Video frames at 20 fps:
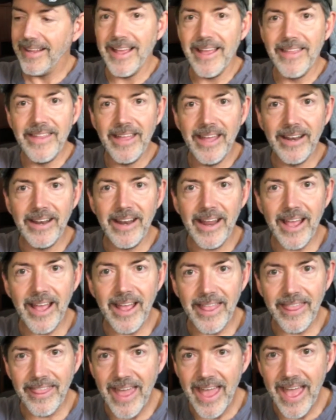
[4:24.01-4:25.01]
and then
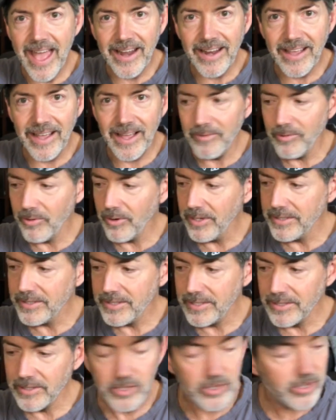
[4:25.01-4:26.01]
that I'm going
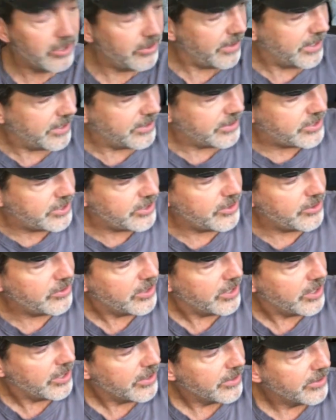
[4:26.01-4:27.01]
to glue
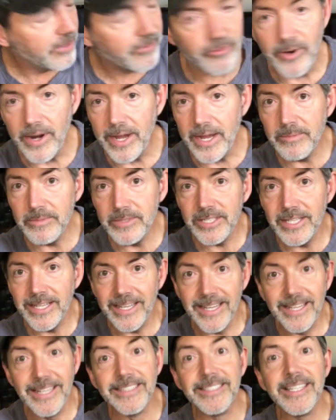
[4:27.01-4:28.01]
into the frames
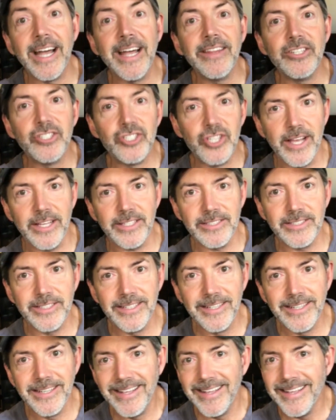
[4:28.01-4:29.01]
inside the chest.
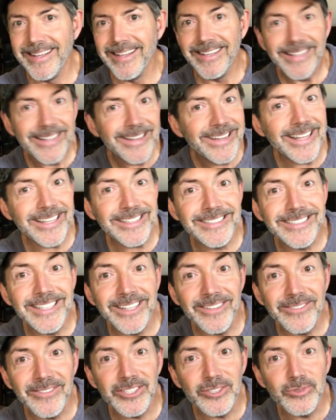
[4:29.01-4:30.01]
Let's
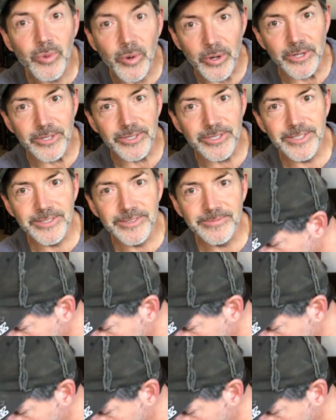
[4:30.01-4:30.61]
see if this works.